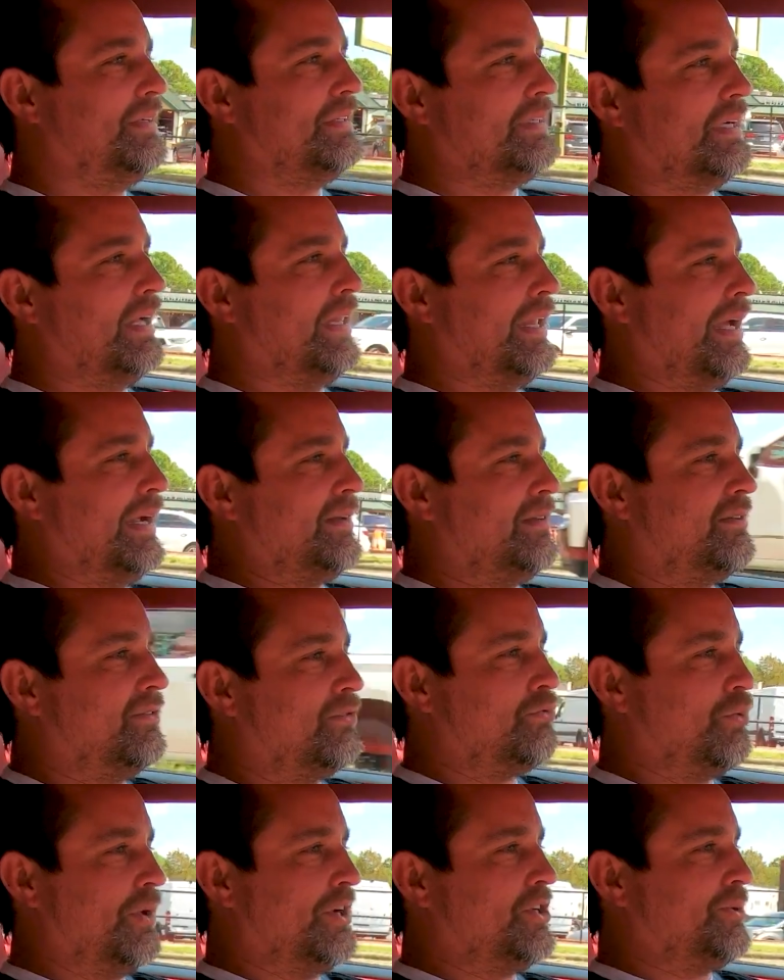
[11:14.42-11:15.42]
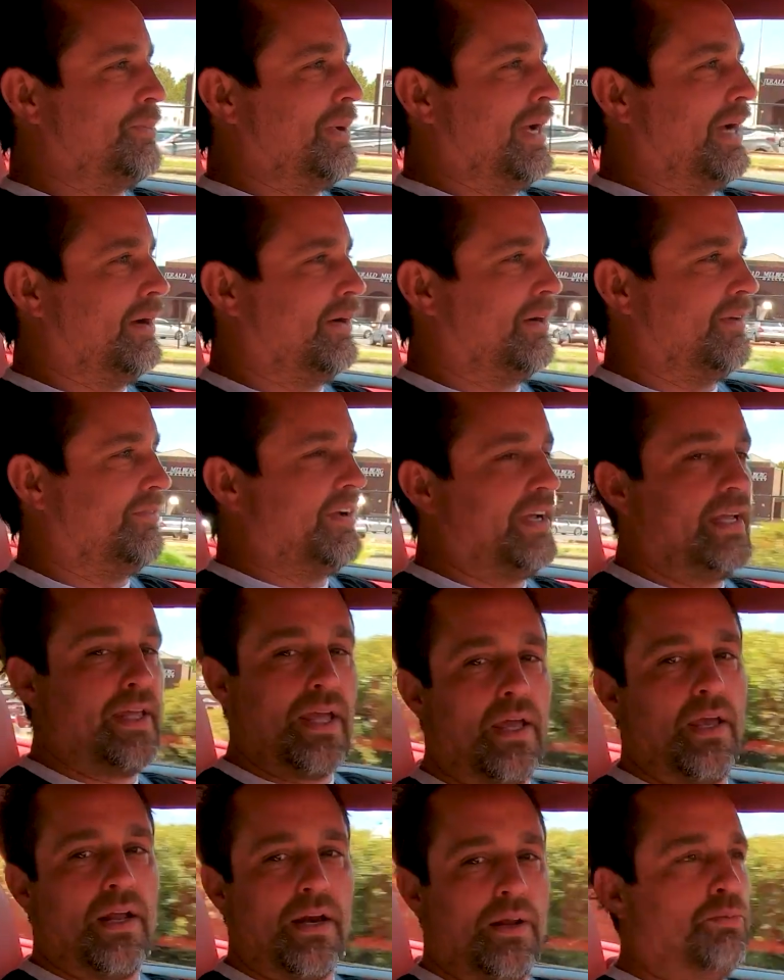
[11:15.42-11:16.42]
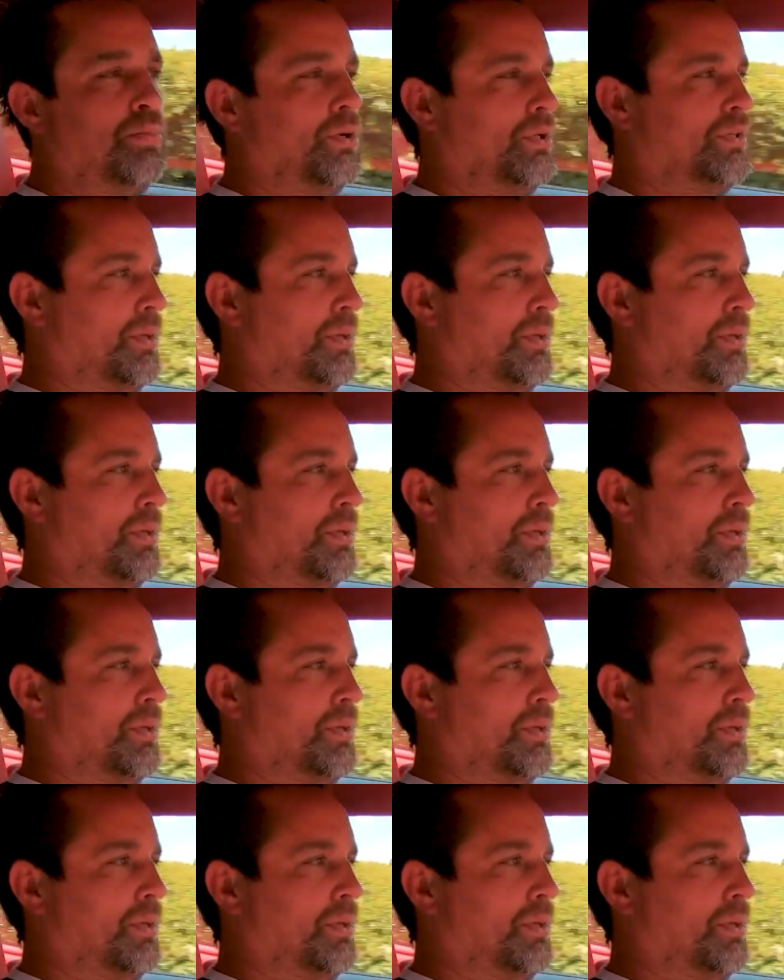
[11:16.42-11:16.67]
I like to switch them out if I can and put